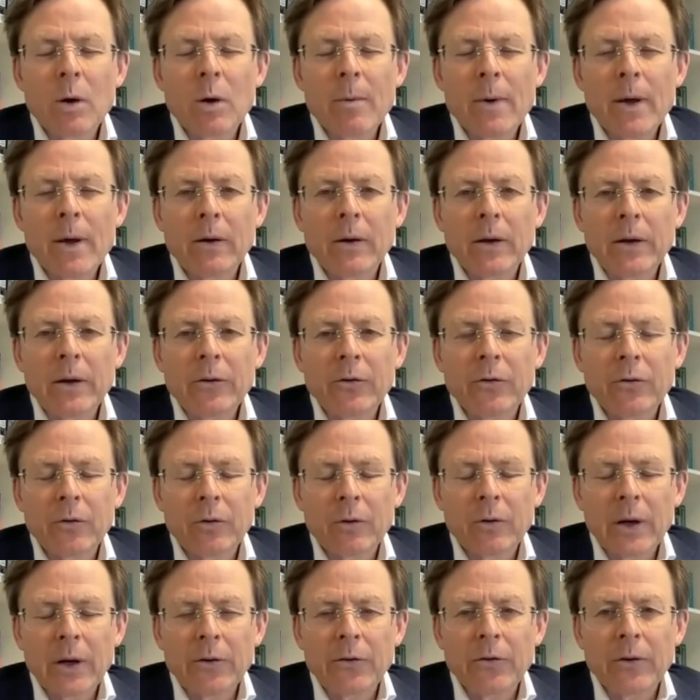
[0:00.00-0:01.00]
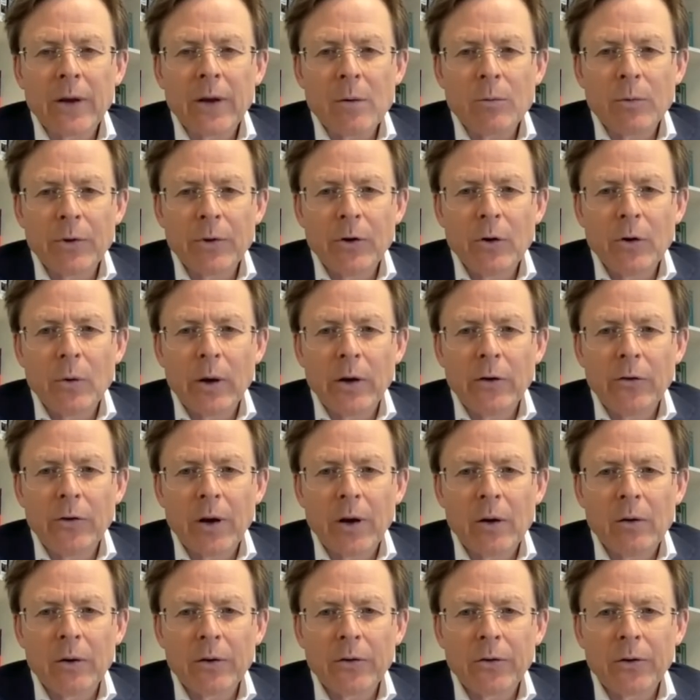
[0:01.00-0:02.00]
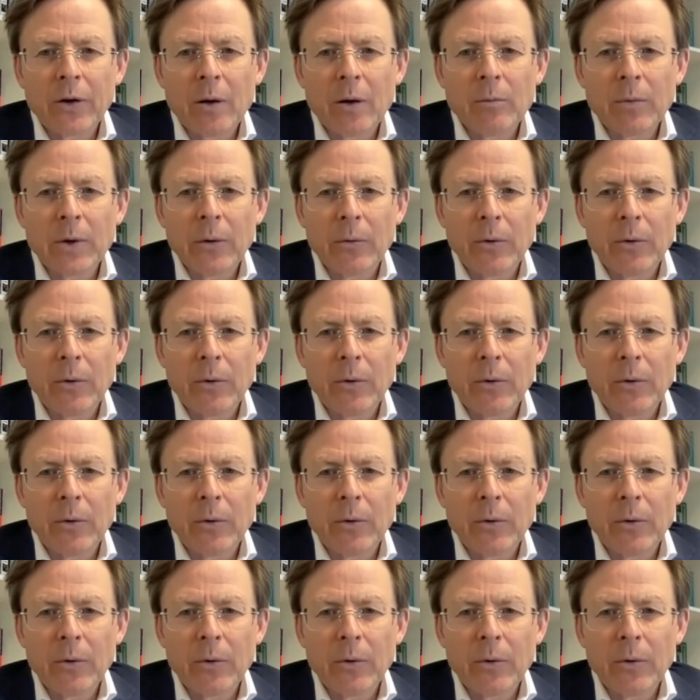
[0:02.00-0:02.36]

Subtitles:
about, let's start with UN General Assembly